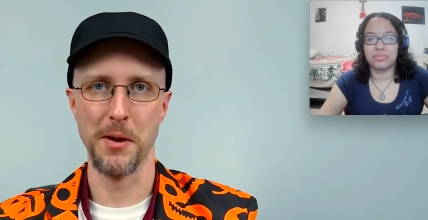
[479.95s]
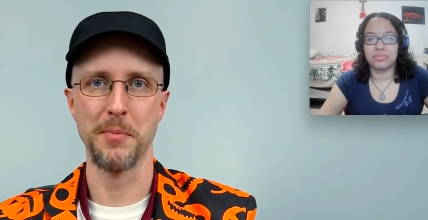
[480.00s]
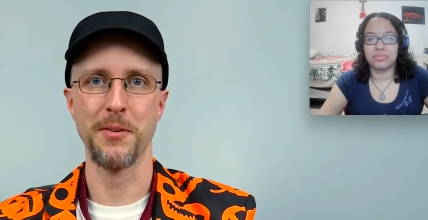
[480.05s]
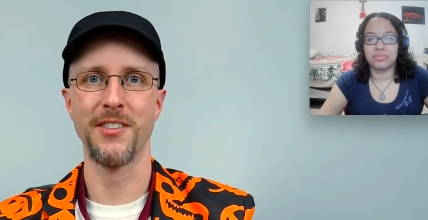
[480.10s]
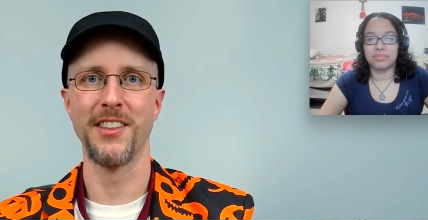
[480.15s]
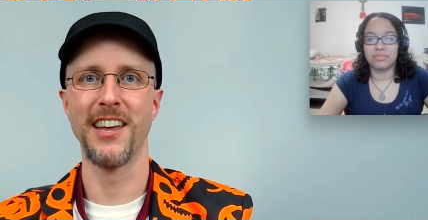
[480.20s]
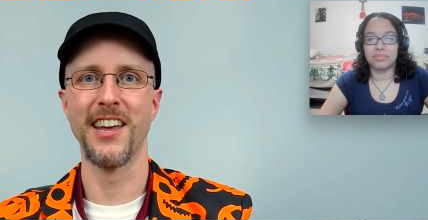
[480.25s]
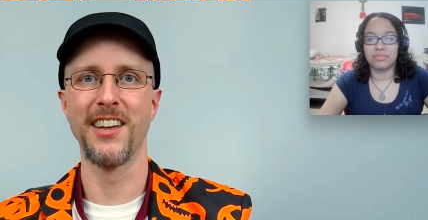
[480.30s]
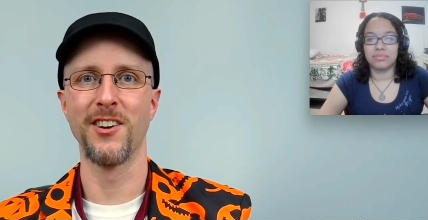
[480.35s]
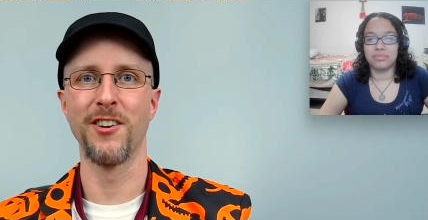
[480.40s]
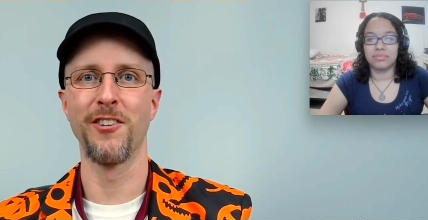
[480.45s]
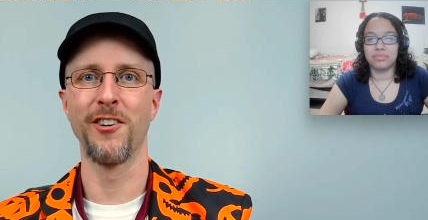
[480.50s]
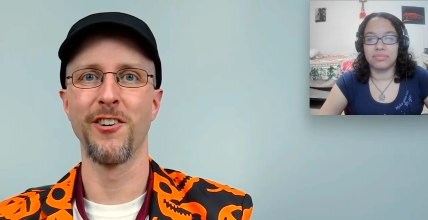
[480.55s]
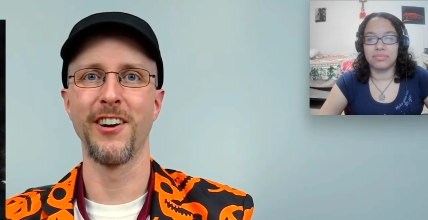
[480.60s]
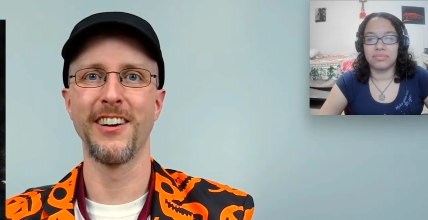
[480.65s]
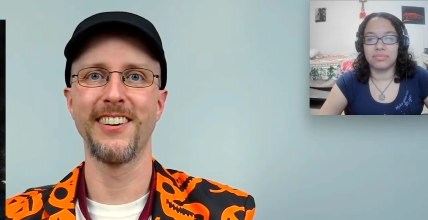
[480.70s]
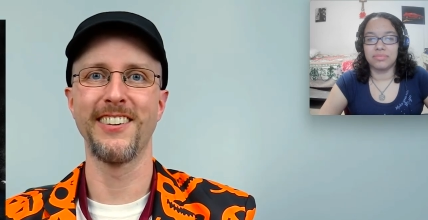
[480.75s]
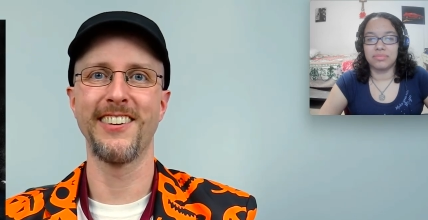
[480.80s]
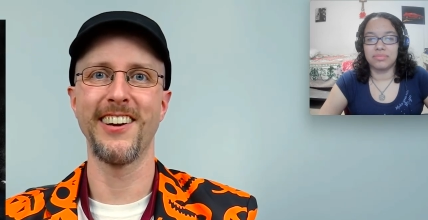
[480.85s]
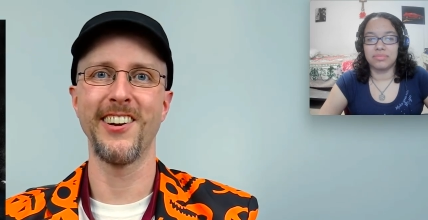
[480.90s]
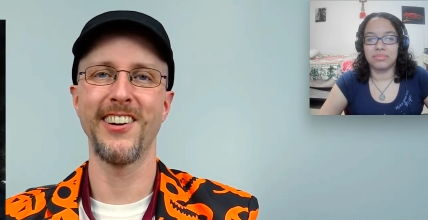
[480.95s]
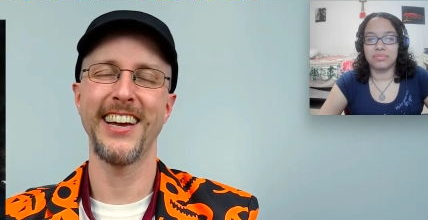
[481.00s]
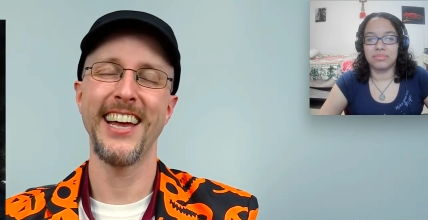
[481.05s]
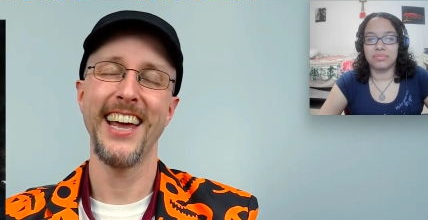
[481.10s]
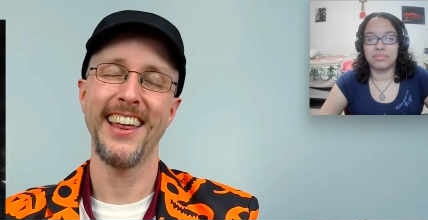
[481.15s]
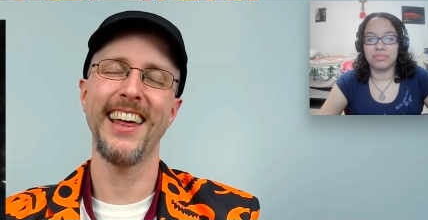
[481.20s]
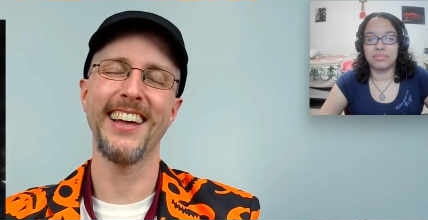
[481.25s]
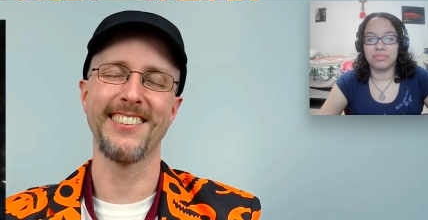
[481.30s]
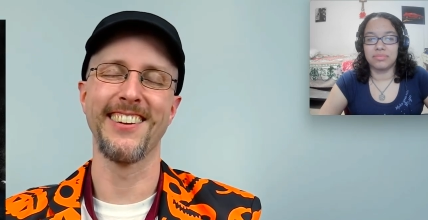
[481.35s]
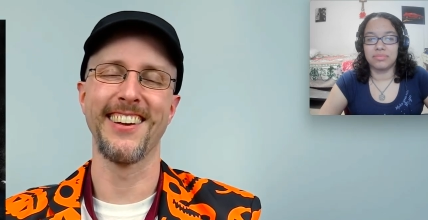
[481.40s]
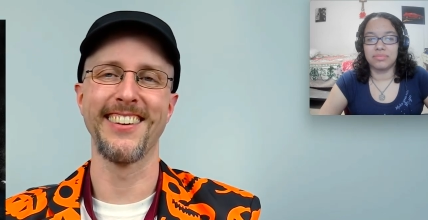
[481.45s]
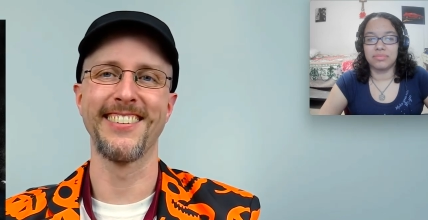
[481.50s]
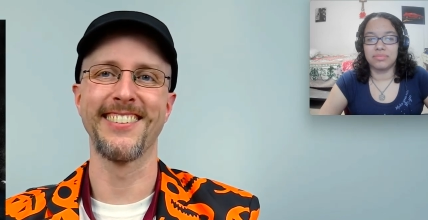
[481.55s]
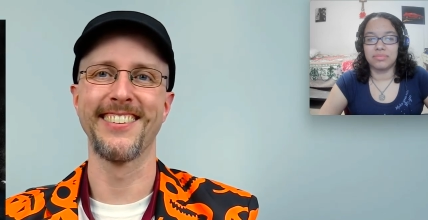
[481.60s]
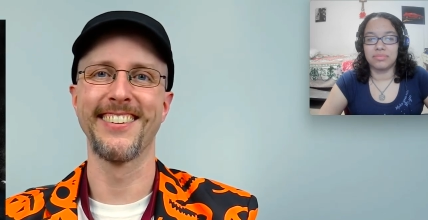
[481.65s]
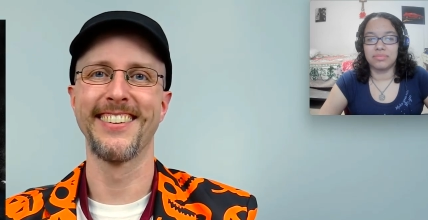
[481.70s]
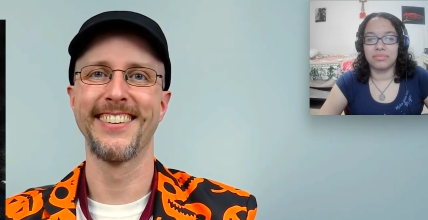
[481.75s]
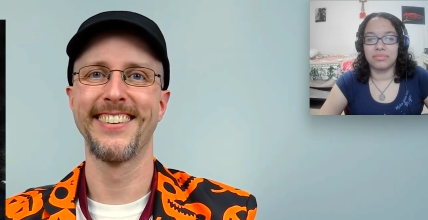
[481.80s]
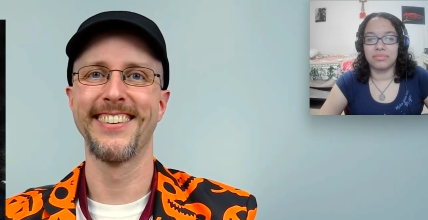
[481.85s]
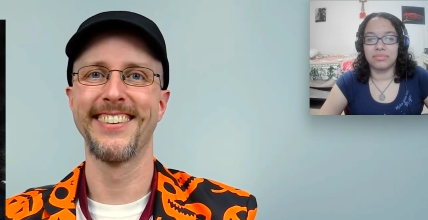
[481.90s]
Speaker 1: Remember the end of Hereditary? That's
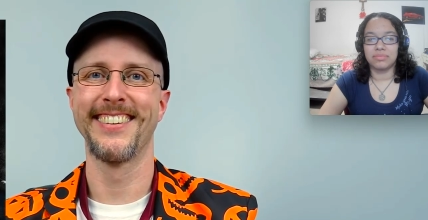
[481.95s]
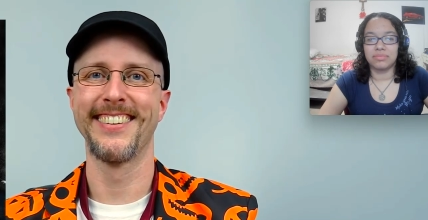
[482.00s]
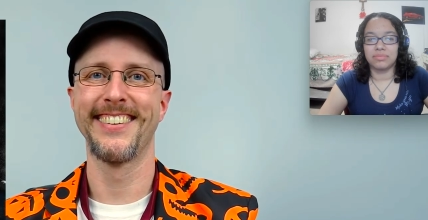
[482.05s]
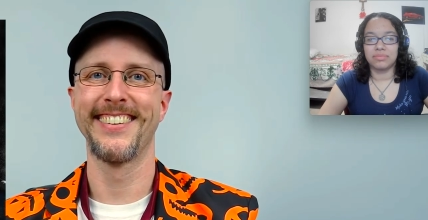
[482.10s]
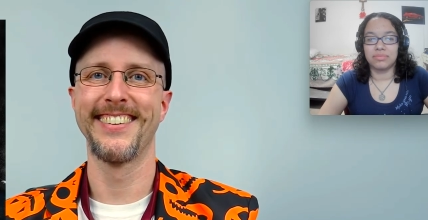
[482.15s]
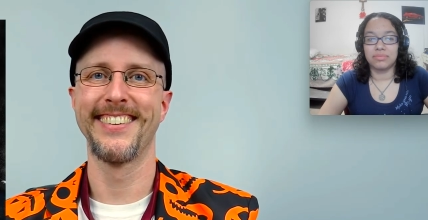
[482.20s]
us.